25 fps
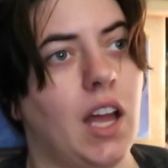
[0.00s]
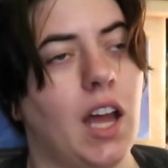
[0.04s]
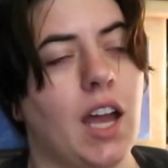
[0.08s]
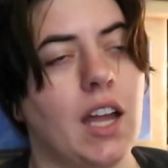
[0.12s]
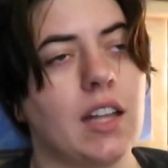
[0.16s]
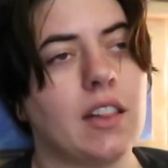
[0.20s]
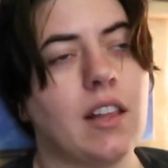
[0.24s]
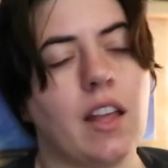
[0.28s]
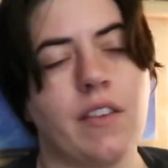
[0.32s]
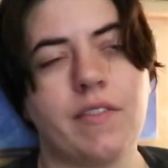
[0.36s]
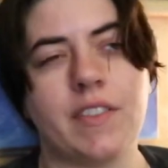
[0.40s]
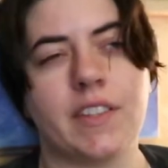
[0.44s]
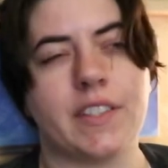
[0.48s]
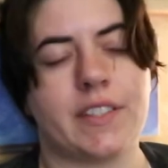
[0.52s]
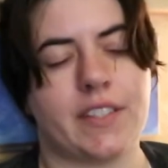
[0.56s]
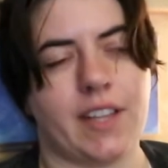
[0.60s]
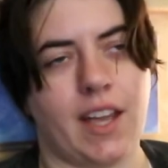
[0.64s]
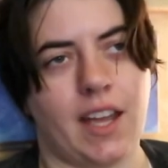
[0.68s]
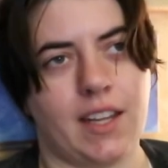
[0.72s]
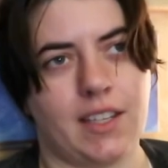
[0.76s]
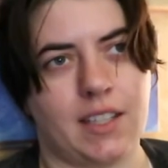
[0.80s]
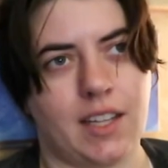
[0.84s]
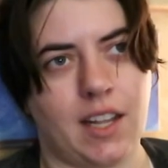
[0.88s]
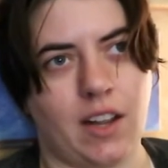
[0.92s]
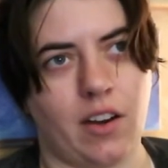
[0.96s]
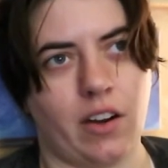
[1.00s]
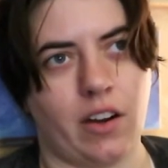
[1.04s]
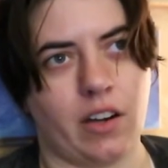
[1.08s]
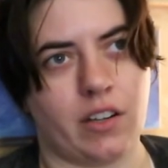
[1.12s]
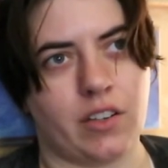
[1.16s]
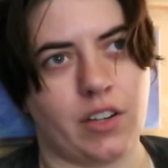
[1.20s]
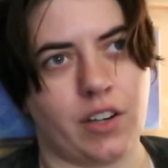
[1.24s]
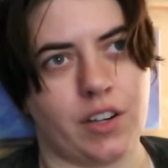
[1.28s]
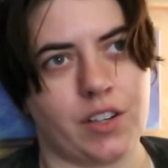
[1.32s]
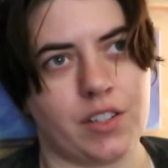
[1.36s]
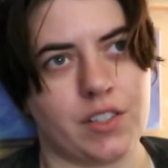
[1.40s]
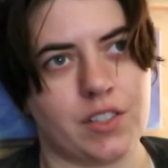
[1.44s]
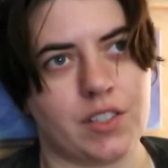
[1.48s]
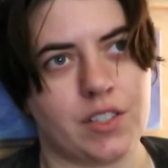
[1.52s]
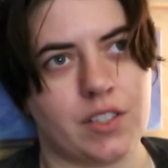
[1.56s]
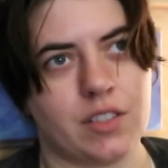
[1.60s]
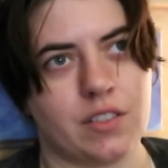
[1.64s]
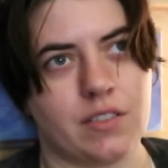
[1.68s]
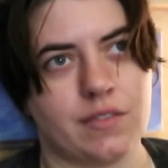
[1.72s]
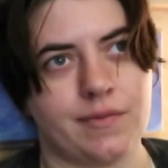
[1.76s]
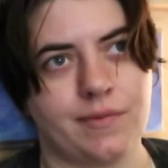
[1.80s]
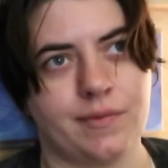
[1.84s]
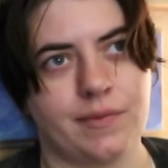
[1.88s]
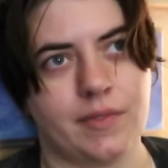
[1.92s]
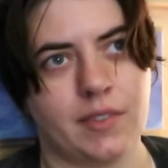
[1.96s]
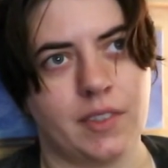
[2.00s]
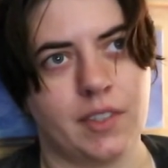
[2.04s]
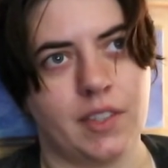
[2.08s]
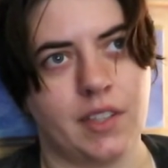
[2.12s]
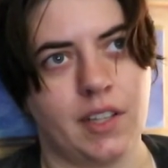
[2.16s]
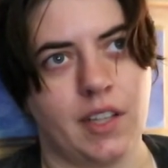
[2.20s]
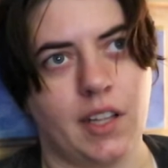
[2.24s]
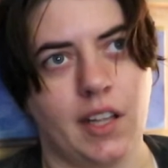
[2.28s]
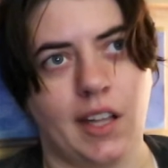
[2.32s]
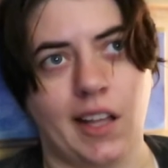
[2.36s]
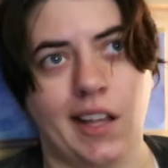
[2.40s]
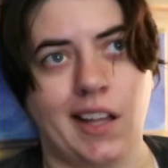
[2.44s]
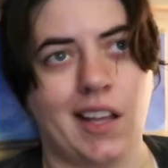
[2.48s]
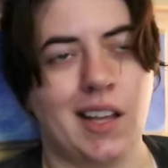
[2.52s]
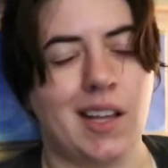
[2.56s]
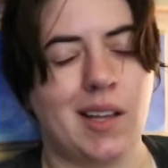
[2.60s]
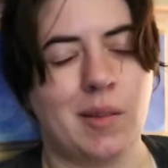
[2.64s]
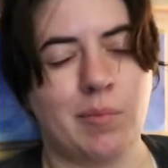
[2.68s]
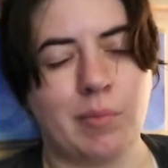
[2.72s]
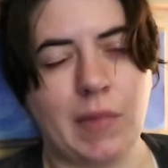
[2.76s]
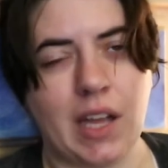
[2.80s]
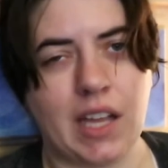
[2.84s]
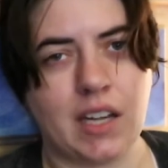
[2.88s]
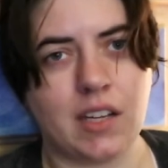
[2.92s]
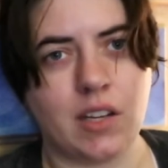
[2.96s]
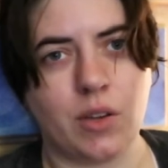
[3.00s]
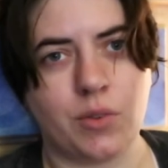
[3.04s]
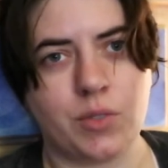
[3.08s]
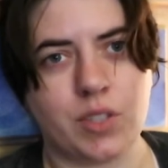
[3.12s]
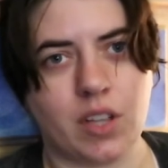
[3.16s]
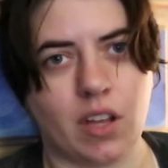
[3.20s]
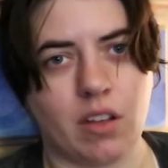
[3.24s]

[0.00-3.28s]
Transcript: I love the side characters. Mando's